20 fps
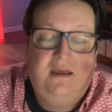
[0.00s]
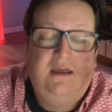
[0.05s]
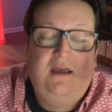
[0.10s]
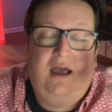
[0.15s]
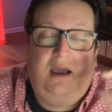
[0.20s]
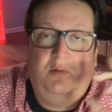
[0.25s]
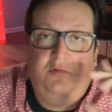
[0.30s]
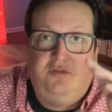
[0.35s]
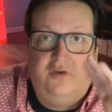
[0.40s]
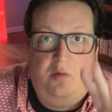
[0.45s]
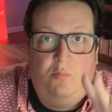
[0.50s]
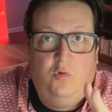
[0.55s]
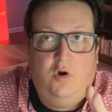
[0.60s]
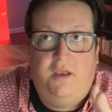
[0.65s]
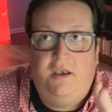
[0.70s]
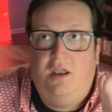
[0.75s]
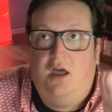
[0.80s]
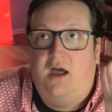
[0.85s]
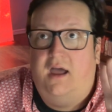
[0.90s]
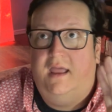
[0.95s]
I was on
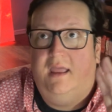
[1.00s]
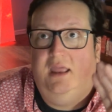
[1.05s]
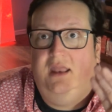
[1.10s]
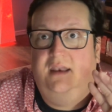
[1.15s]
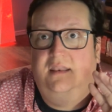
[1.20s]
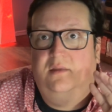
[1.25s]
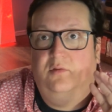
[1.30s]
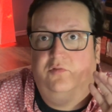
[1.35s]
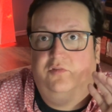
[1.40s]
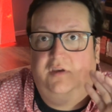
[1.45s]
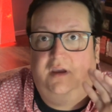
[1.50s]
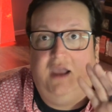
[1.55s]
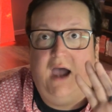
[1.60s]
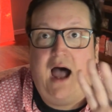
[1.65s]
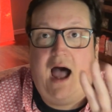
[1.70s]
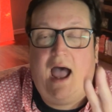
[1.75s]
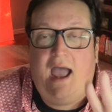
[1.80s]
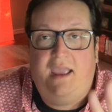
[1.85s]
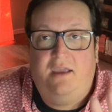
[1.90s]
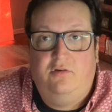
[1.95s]
Whatnot and there was a
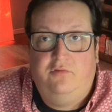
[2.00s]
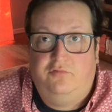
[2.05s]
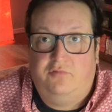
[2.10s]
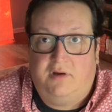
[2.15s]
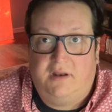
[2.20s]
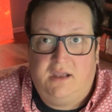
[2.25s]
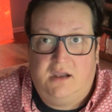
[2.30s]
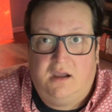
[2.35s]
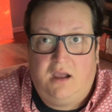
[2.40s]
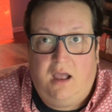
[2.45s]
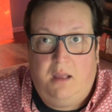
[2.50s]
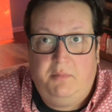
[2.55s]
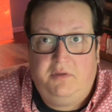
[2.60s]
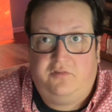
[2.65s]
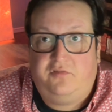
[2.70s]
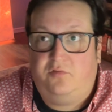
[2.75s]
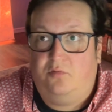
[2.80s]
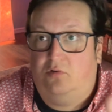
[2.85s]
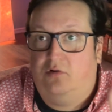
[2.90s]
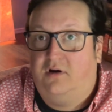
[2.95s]
guy who's running a comic
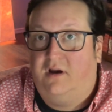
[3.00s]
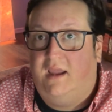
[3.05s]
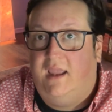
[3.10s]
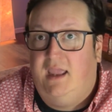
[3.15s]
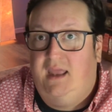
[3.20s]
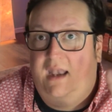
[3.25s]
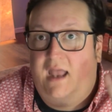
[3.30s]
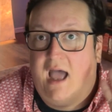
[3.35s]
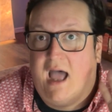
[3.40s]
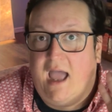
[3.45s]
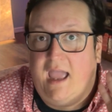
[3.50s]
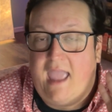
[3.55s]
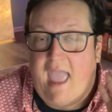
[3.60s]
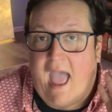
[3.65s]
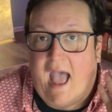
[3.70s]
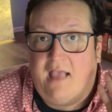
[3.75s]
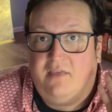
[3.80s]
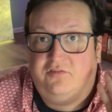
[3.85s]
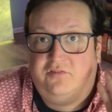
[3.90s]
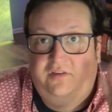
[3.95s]
store, and I
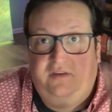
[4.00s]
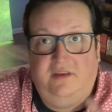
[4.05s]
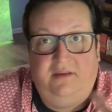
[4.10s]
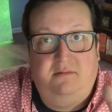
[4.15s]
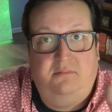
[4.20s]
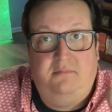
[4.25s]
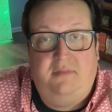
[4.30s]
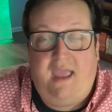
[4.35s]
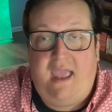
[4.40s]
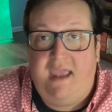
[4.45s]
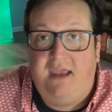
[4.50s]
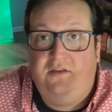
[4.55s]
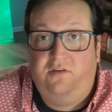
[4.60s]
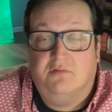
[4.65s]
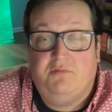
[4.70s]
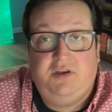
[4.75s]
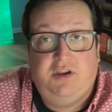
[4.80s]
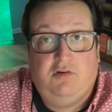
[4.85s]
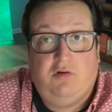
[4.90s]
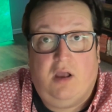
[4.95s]
asked him, hey, do you have
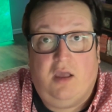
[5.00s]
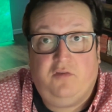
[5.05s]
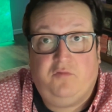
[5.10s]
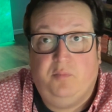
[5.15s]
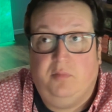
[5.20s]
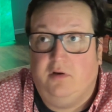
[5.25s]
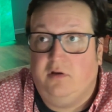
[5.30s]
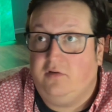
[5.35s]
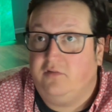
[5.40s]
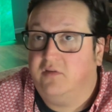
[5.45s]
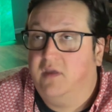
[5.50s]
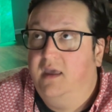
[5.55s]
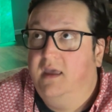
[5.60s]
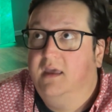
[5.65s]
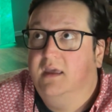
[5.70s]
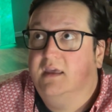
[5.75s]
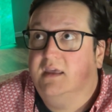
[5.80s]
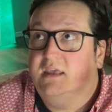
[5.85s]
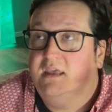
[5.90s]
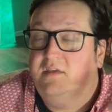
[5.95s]
any Crossed books?
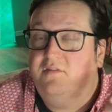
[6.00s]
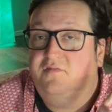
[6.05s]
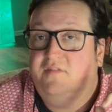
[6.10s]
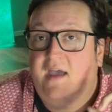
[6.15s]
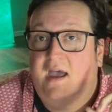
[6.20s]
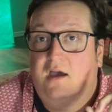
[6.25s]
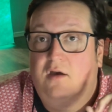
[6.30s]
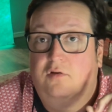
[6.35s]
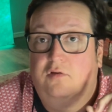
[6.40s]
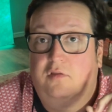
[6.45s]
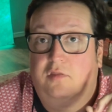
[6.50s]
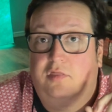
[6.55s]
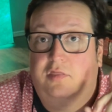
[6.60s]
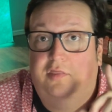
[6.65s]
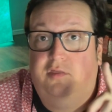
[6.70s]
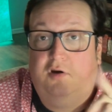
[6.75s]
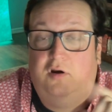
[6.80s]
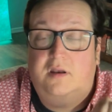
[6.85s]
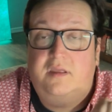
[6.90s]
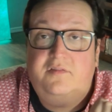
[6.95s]
He found
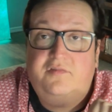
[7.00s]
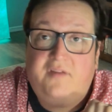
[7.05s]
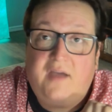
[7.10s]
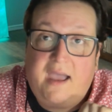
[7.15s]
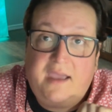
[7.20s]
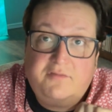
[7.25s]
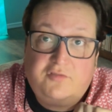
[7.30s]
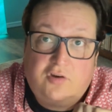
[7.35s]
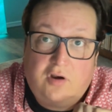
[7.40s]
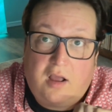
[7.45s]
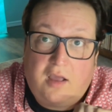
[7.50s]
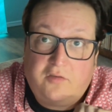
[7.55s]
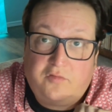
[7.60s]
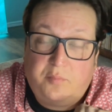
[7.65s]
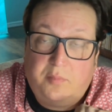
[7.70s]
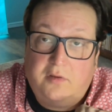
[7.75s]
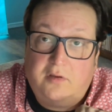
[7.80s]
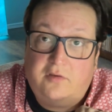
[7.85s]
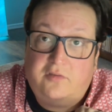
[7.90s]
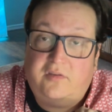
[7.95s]
35 Crossed
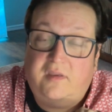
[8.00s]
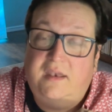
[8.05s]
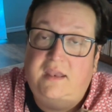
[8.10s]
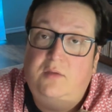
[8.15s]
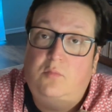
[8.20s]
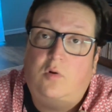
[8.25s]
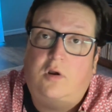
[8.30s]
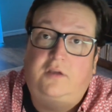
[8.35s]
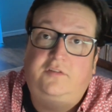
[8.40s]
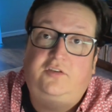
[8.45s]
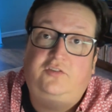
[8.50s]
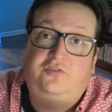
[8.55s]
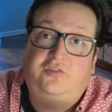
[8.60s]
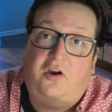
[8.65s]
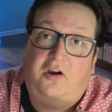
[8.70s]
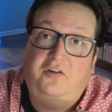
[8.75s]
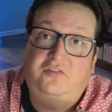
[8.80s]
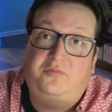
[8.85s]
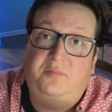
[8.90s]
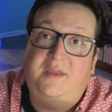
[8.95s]
books and he wanted to
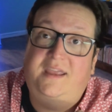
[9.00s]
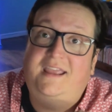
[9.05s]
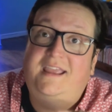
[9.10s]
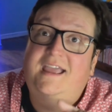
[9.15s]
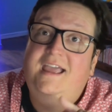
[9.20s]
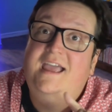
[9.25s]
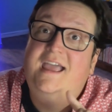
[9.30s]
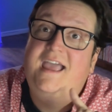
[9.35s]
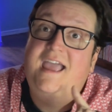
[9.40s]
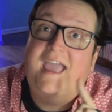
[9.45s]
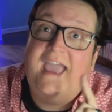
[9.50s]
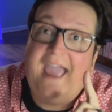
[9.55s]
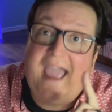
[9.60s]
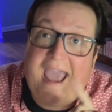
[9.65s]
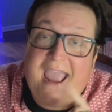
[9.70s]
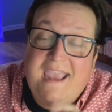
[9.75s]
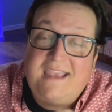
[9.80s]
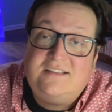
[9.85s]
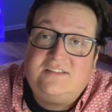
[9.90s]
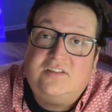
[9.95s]
charge me
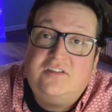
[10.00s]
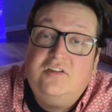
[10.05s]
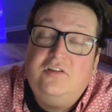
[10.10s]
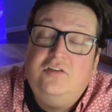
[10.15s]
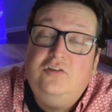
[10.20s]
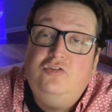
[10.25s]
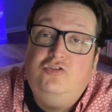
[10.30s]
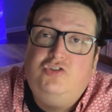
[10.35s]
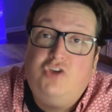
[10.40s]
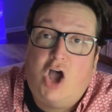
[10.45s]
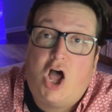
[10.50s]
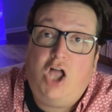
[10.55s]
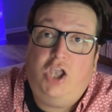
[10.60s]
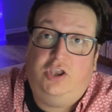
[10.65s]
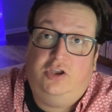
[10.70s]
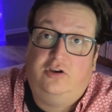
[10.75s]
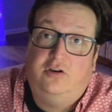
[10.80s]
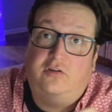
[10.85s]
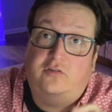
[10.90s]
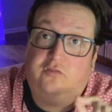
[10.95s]

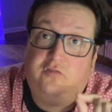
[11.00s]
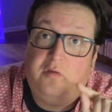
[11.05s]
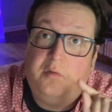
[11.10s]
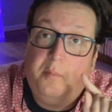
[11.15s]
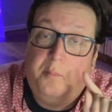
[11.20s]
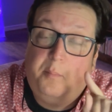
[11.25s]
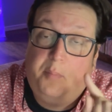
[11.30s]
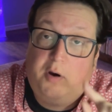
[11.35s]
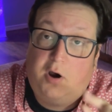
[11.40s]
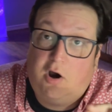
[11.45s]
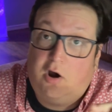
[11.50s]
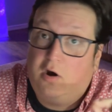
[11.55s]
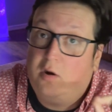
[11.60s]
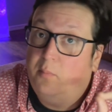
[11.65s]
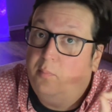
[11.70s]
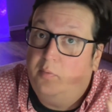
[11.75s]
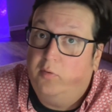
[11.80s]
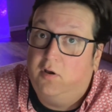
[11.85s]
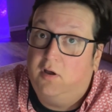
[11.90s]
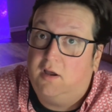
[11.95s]
$8 per
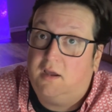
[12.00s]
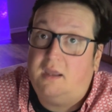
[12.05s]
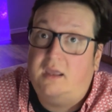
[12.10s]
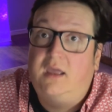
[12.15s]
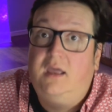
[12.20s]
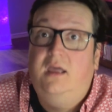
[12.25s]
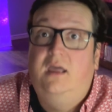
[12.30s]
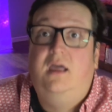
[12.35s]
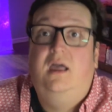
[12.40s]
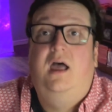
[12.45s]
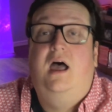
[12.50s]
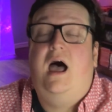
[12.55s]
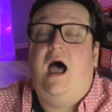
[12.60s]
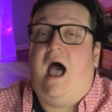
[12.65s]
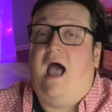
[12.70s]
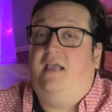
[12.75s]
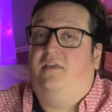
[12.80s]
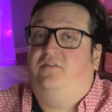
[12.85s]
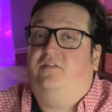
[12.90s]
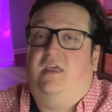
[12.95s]
book.
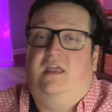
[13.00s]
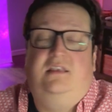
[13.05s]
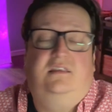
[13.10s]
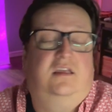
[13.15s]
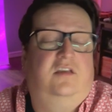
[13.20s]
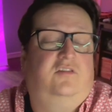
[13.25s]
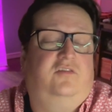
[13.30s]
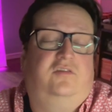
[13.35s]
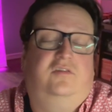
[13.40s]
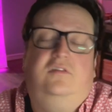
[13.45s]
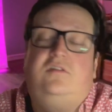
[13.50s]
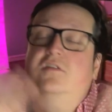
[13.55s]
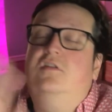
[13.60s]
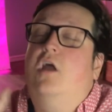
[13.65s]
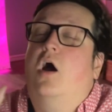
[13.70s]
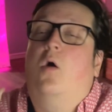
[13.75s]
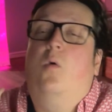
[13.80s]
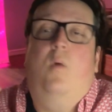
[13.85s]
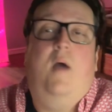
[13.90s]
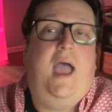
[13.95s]
I said, there's
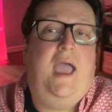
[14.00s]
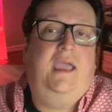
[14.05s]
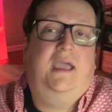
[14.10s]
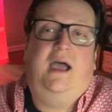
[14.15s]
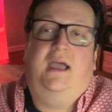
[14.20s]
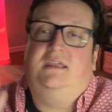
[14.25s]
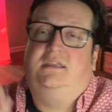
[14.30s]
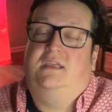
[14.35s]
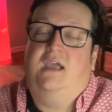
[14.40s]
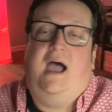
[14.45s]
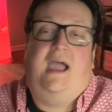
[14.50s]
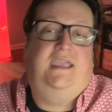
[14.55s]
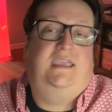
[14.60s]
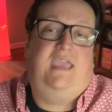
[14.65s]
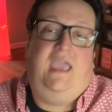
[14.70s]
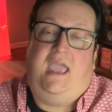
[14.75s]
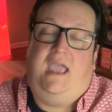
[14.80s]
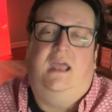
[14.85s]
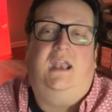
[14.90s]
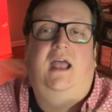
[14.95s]
no way. I
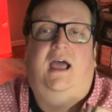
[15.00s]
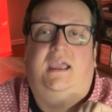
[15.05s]
can't.